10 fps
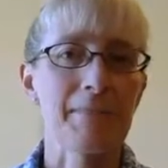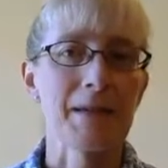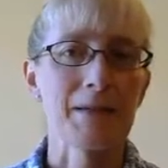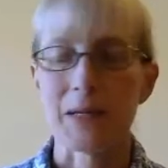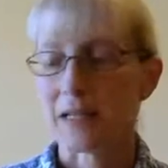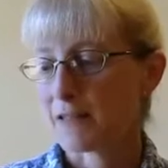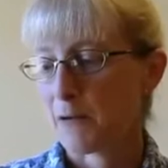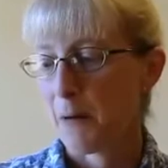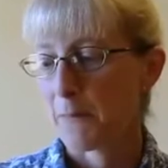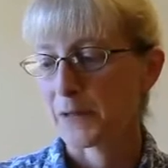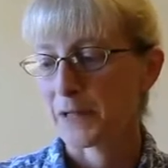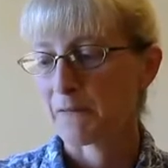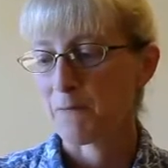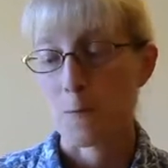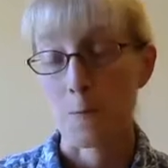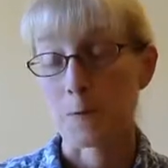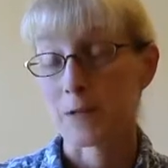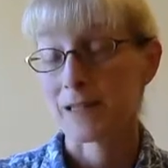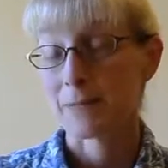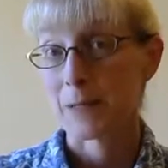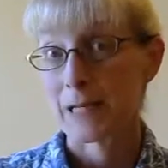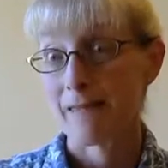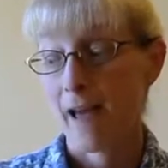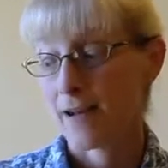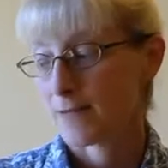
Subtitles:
this week, so I'm looking forward to spinning that